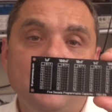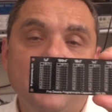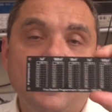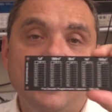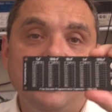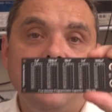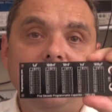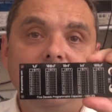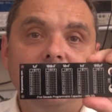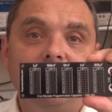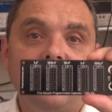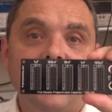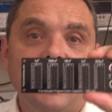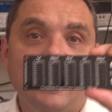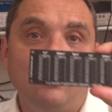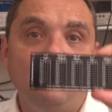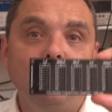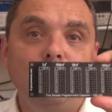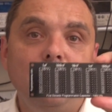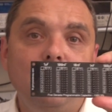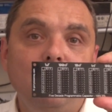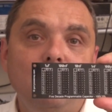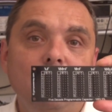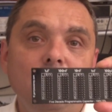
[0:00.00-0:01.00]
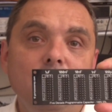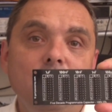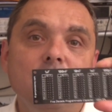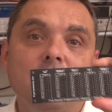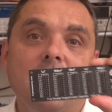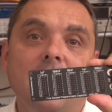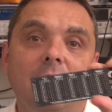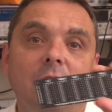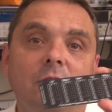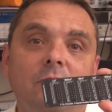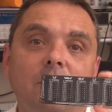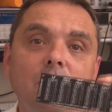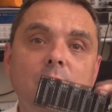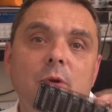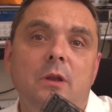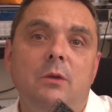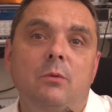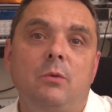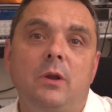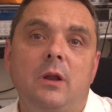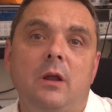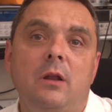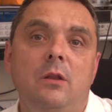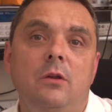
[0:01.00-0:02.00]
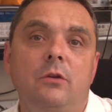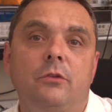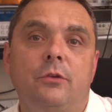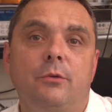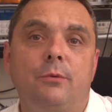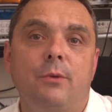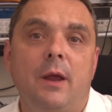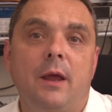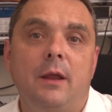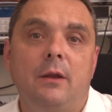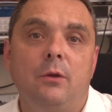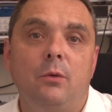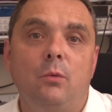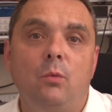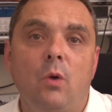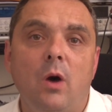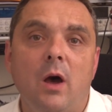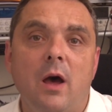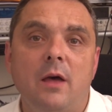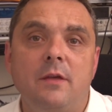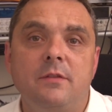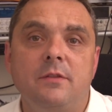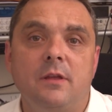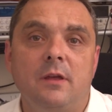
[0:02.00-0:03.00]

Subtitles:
with that is, how do you do that? So when I looked around at what